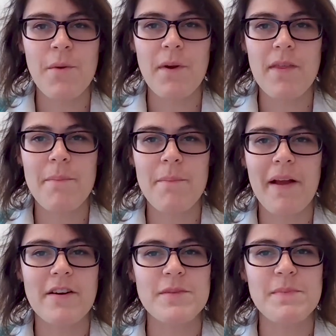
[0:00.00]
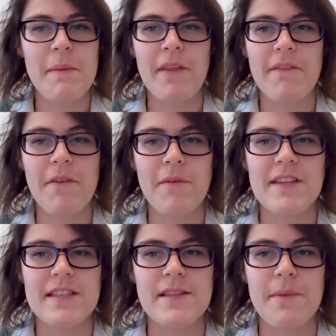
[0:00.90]
what are the barriers people living with
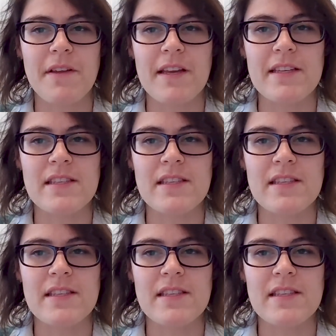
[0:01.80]
disabilities,